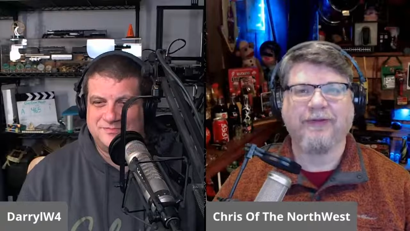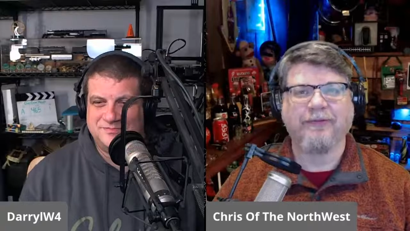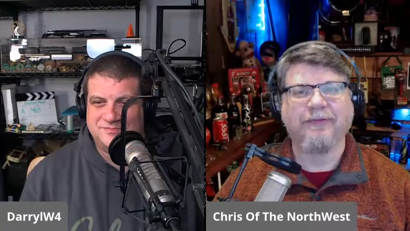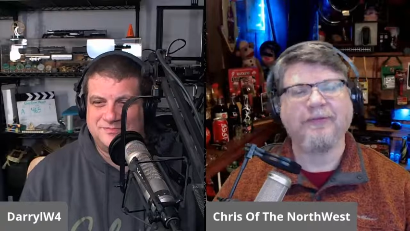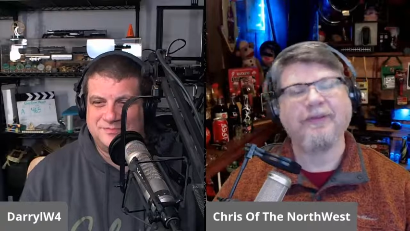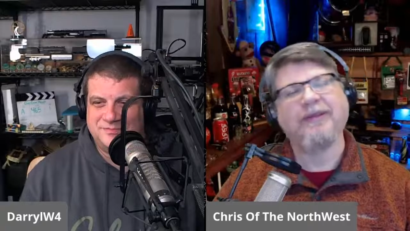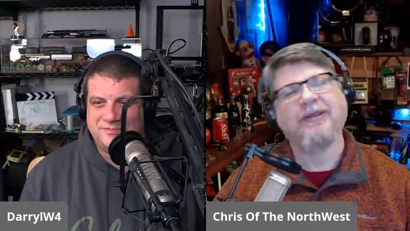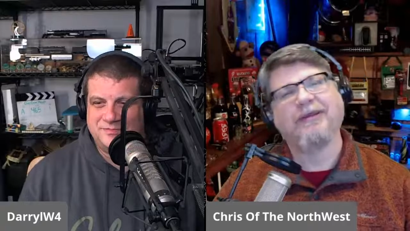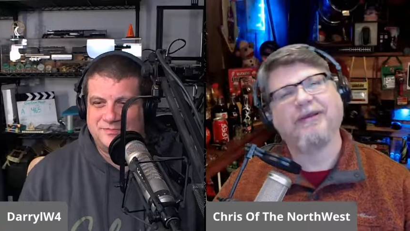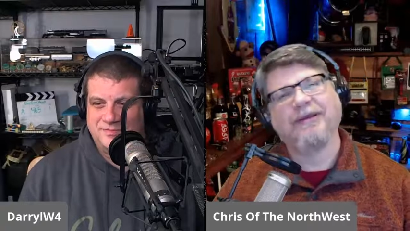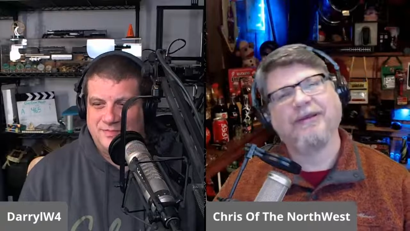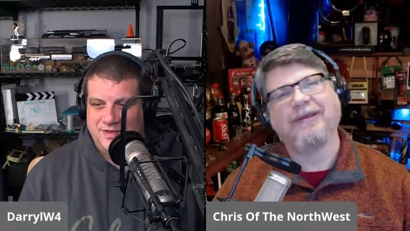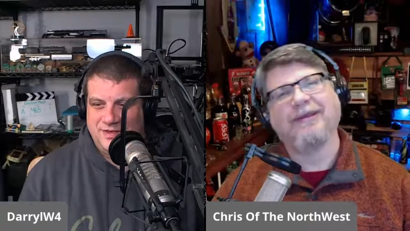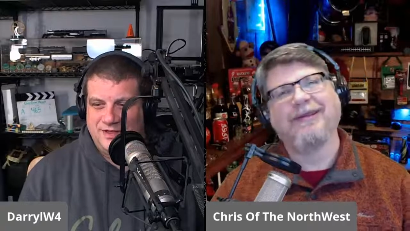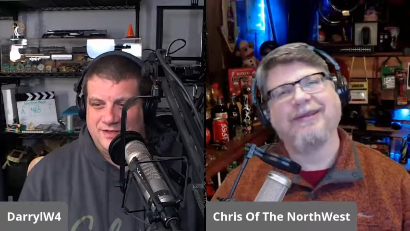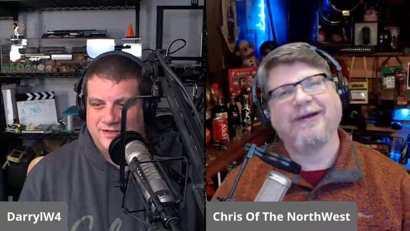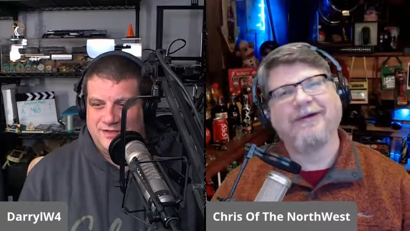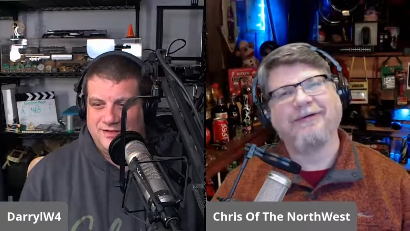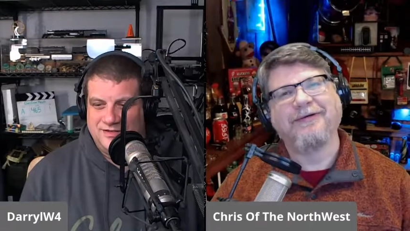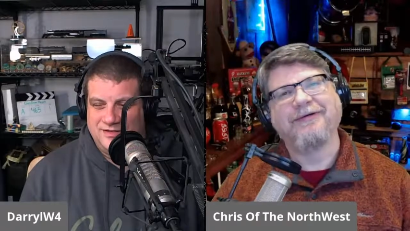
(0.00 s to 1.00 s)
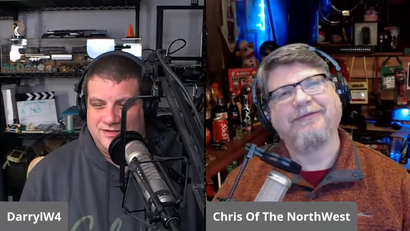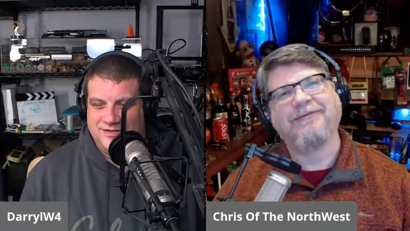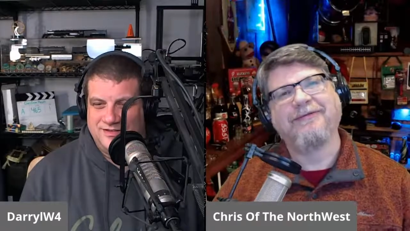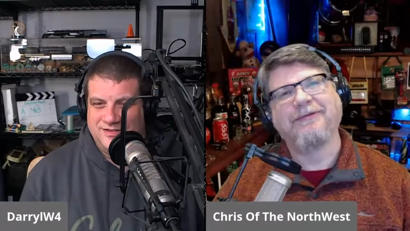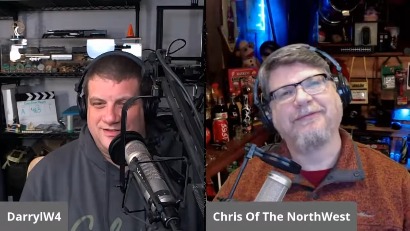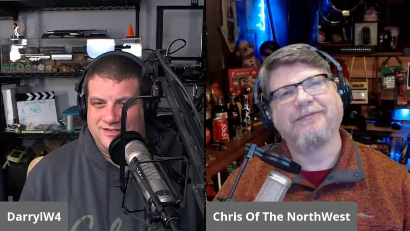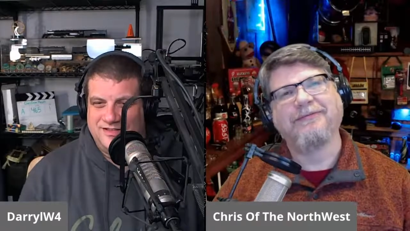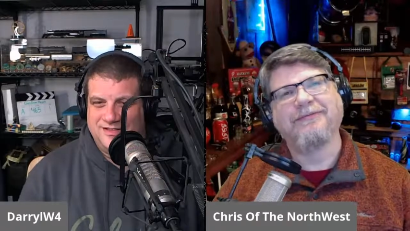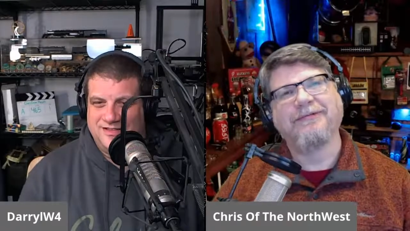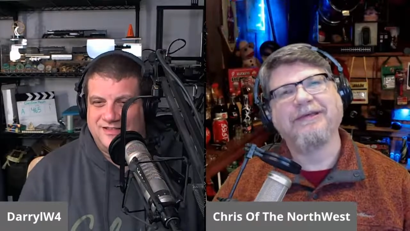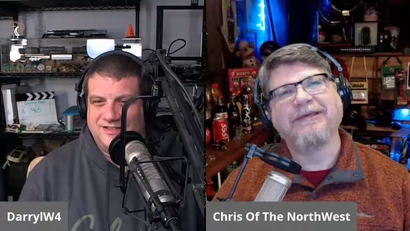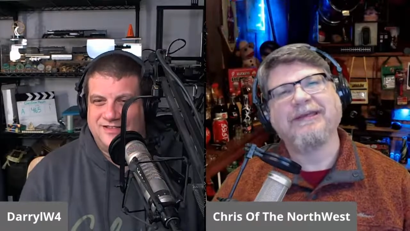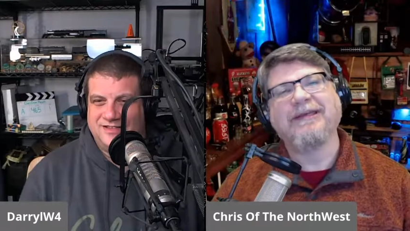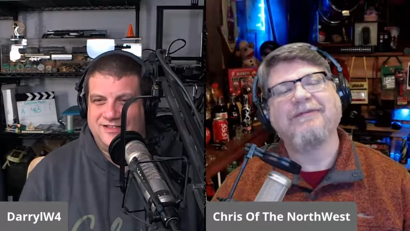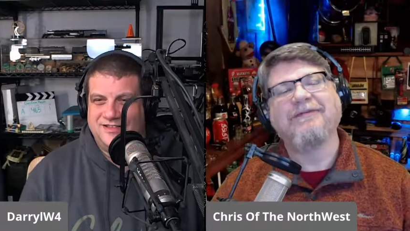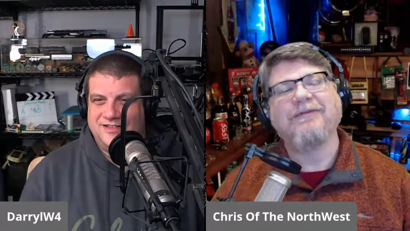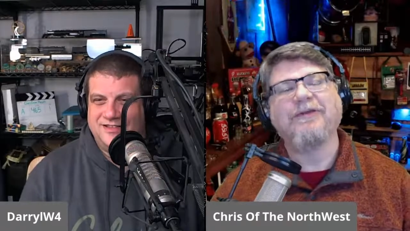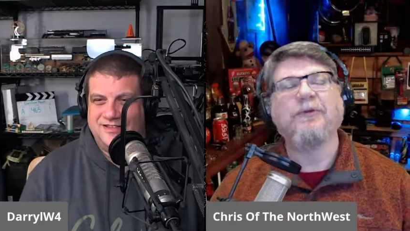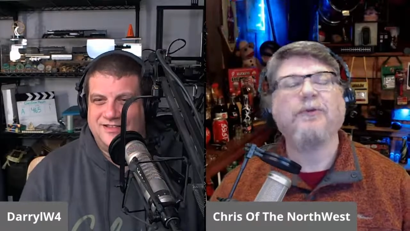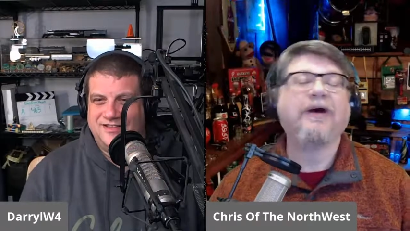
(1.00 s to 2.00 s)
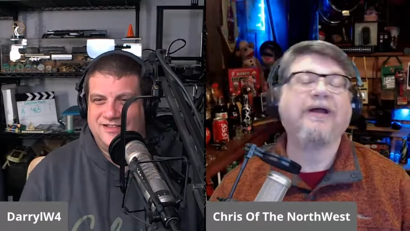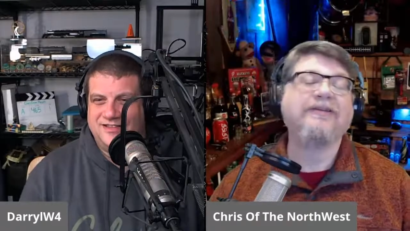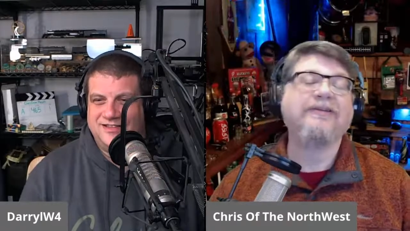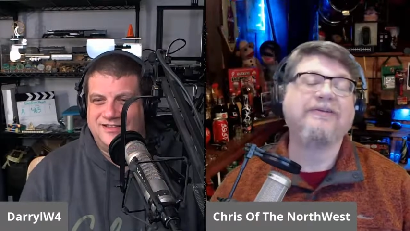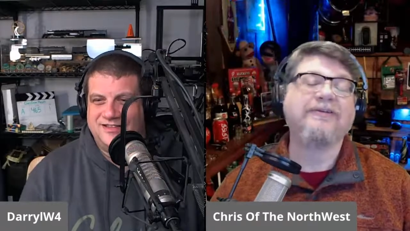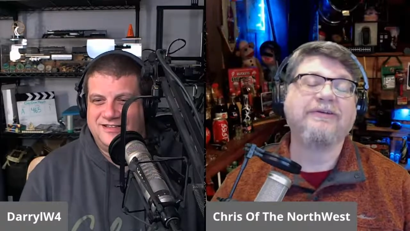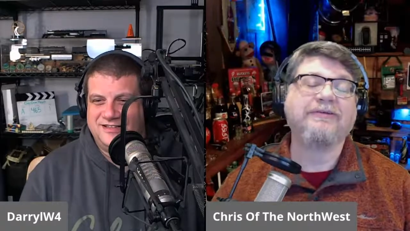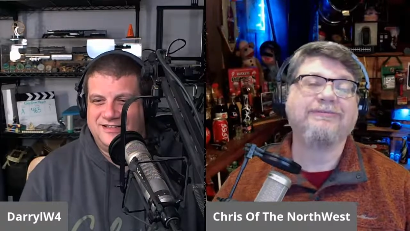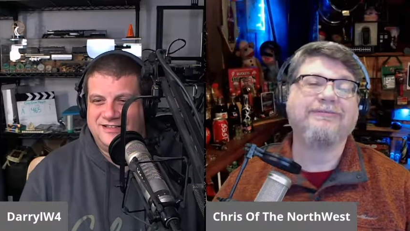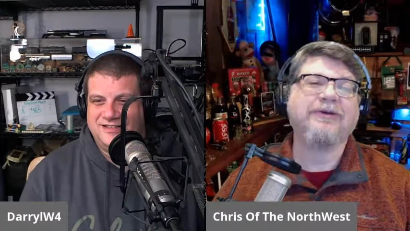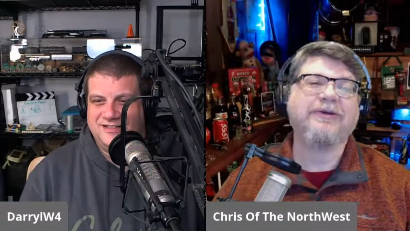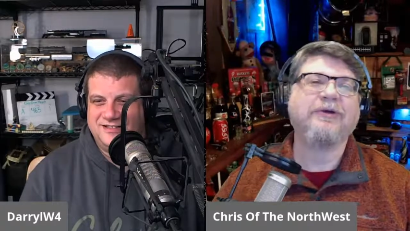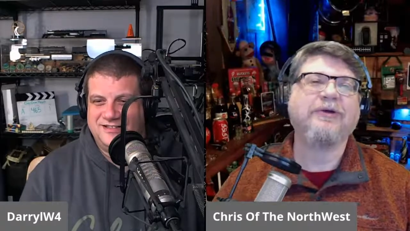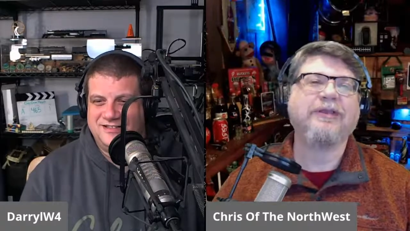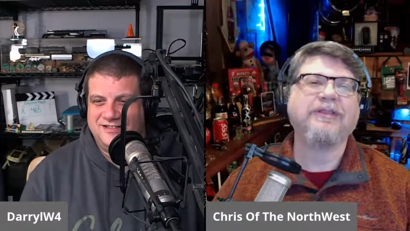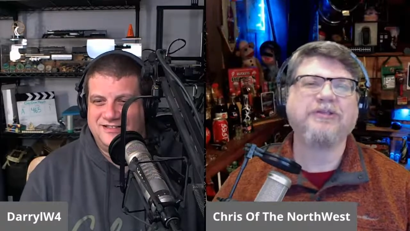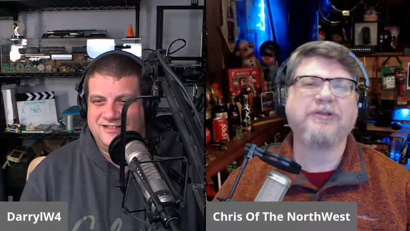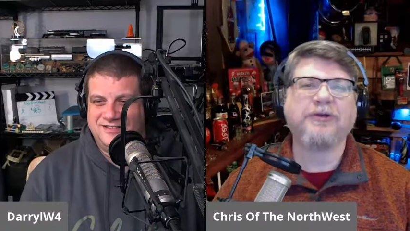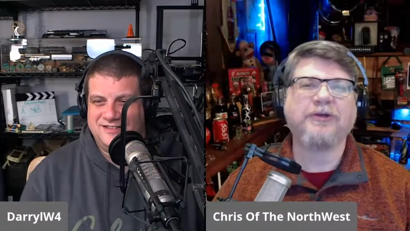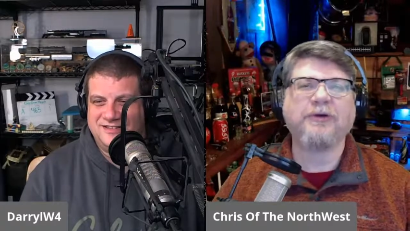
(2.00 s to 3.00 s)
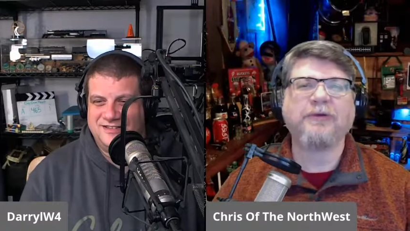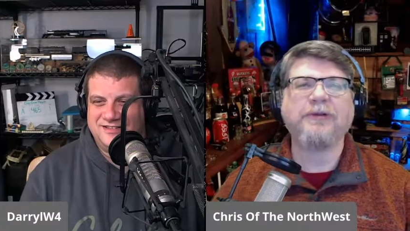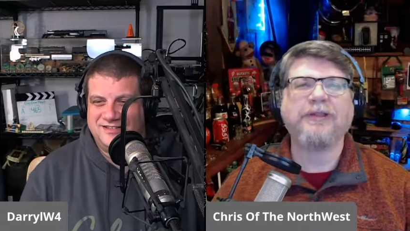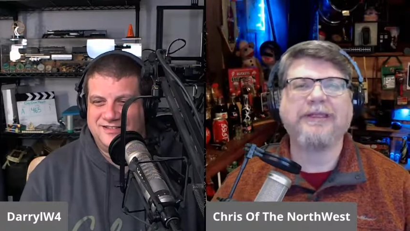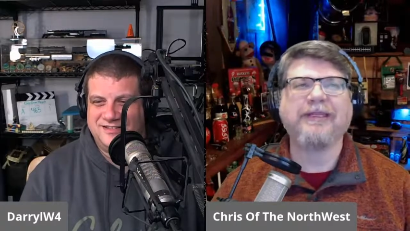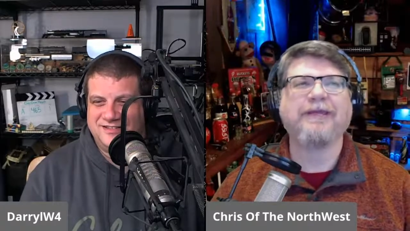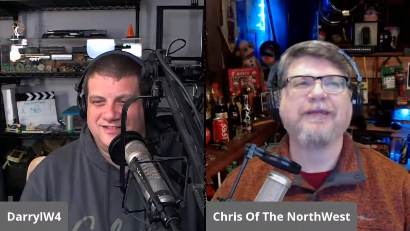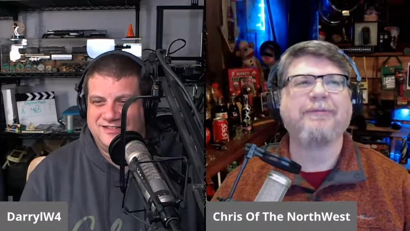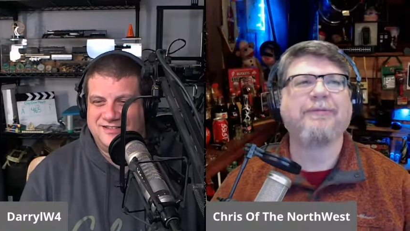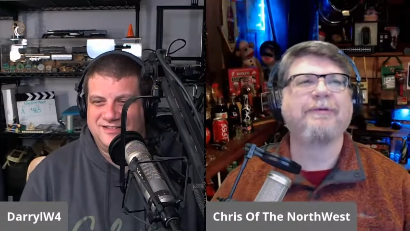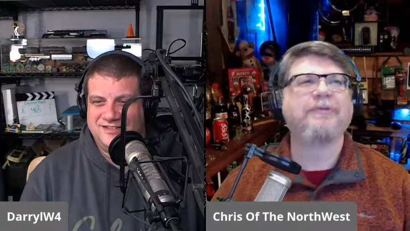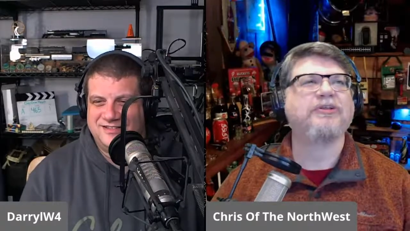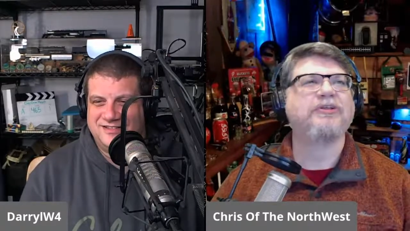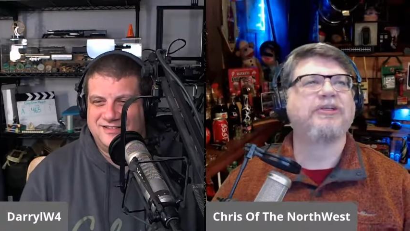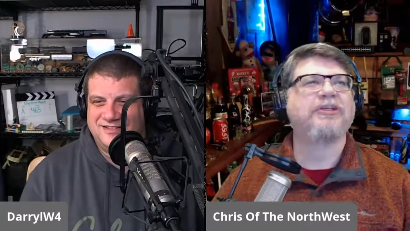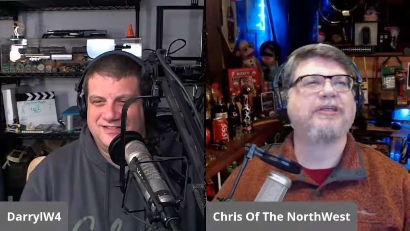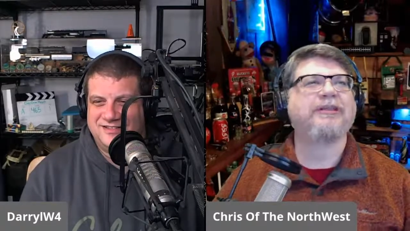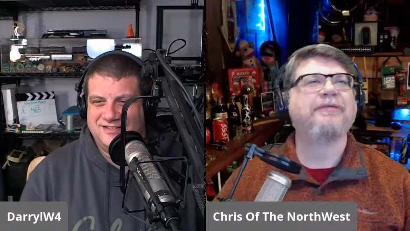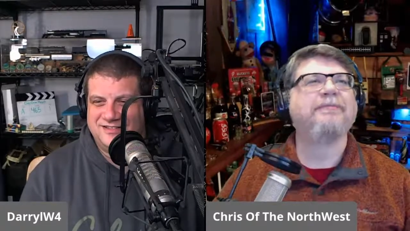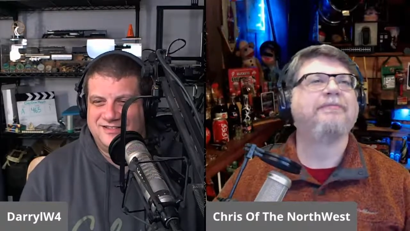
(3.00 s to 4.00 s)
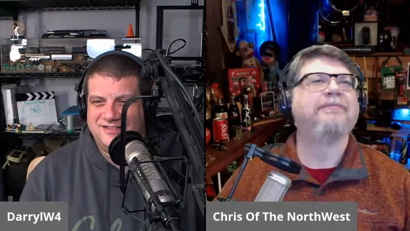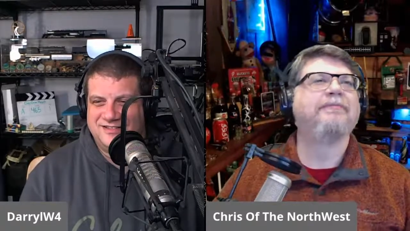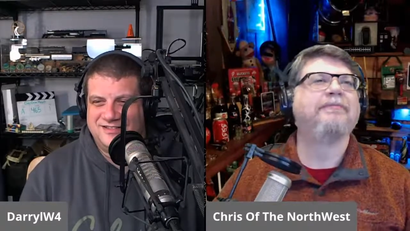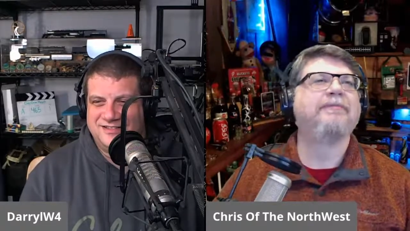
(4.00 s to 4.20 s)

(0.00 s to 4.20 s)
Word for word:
Speaker 1: So, you know, if you if you want to, go get your own Enigma machine.